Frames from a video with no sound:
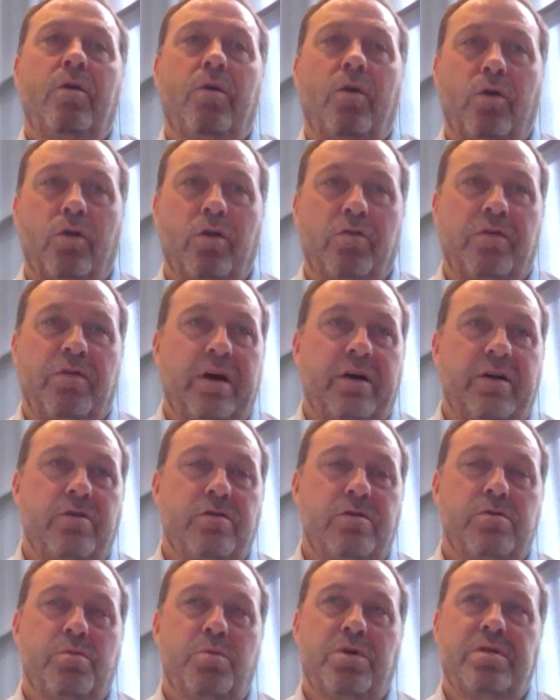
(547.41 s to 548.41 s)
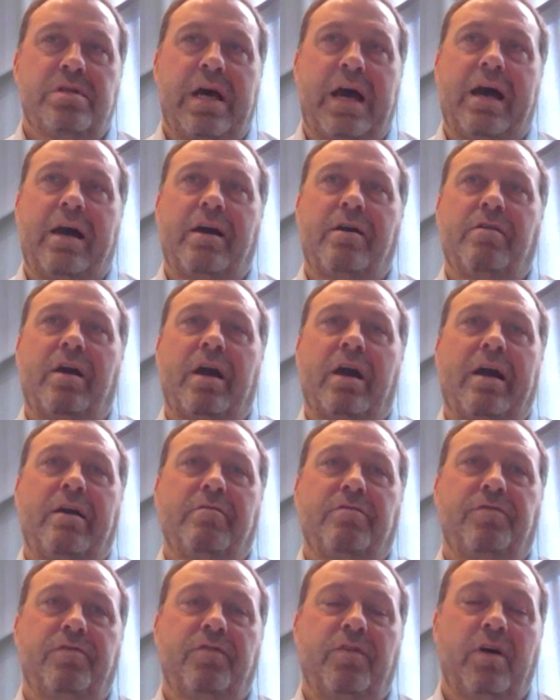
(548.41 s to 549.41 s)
All of our customers have